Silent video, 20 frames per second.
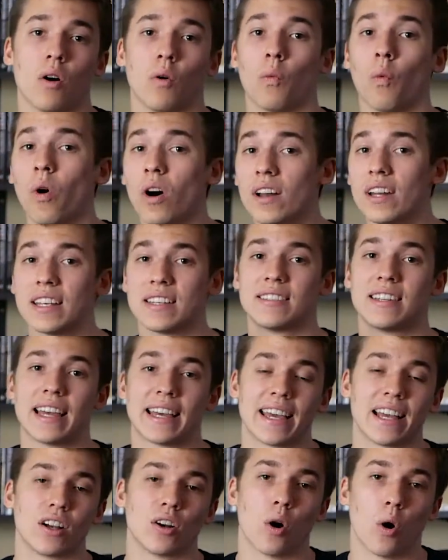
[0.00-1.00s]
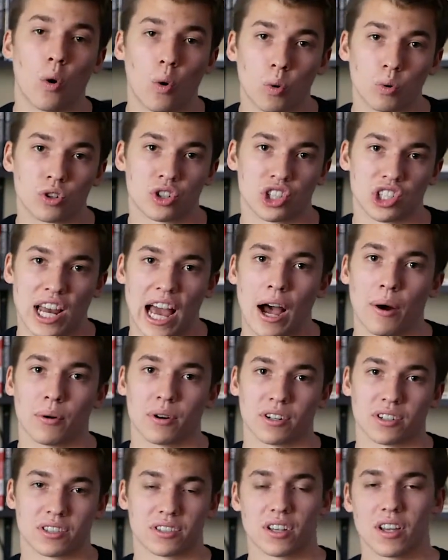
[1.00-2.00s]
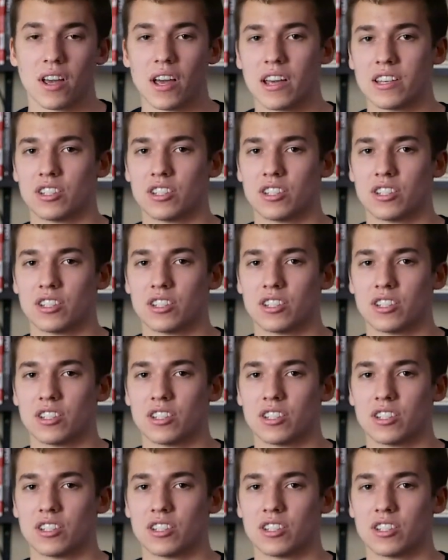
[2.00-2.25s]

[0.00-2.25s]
One is taking cold showers.